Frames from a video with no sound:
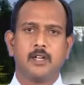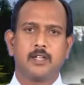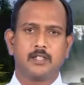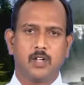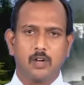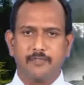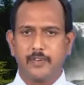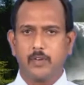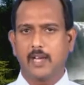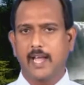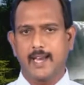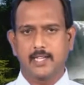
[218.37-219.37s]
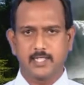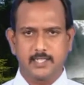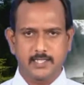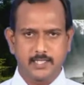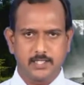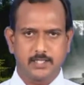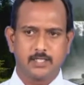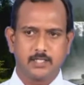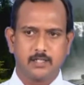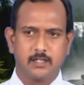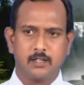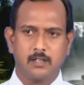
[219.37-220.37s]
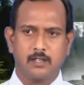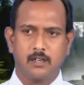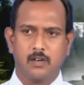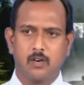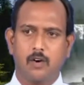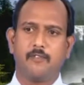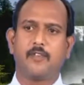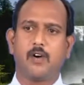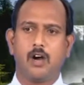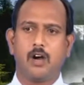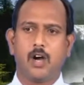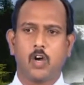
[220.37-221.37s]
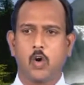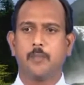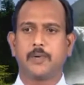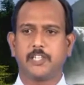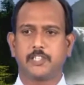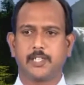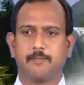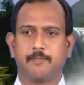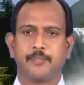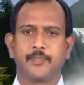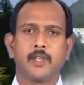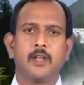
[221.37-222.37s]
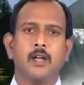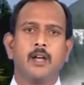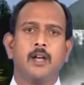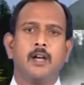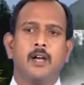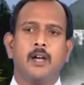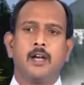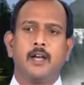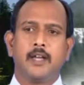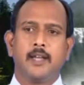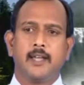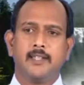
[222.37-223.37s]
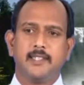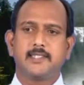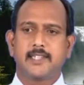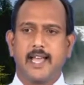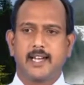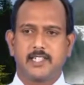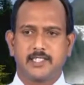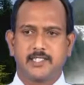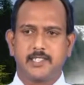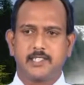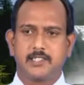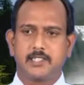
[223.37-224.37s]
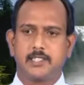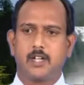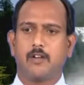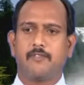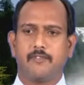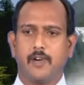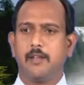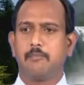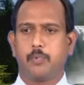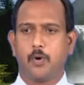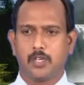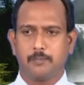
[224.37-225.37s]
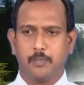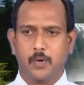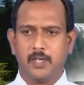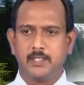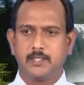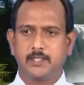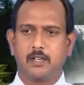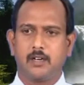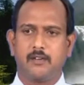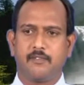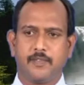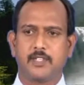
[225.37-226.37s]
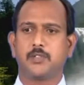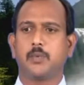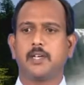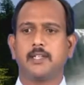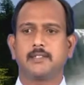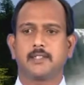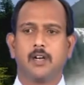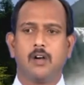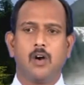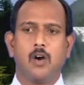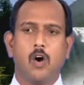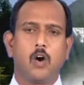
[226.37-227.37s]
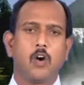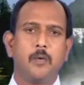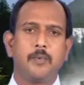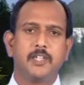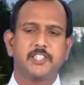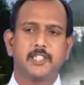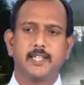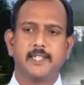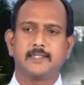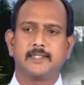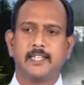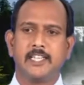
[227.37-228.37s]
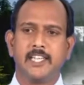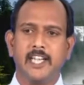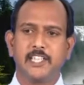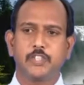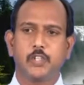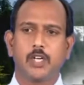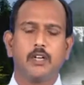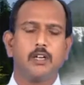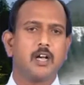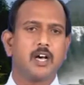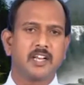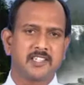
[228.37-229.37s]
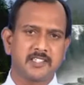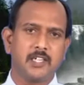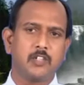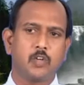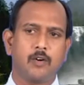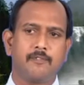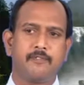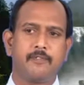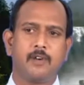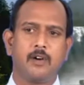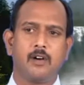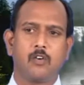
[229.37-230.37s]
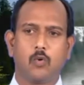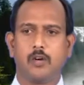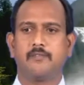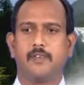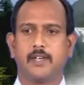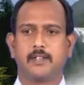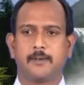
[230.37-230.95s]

There are few characteristics of accommodation. In these characteristics, there are 5 important points. First one is accommodation is the natural result of conflict.